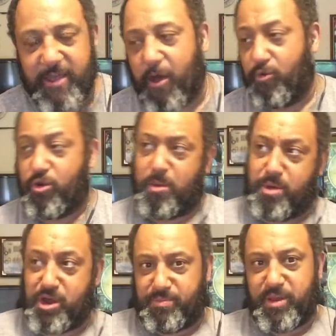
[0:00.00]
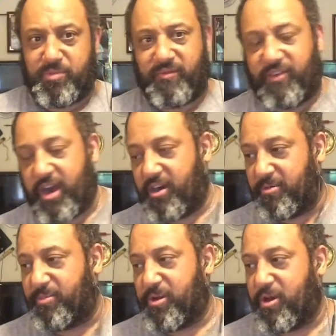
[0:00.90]
Oh, not many people
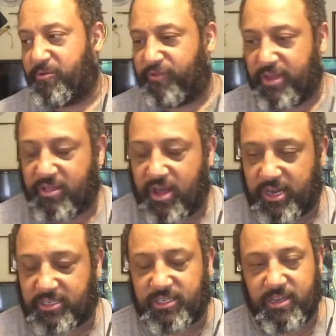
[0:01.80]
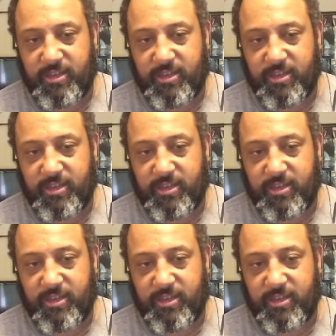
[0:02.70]
fire, flintlocks.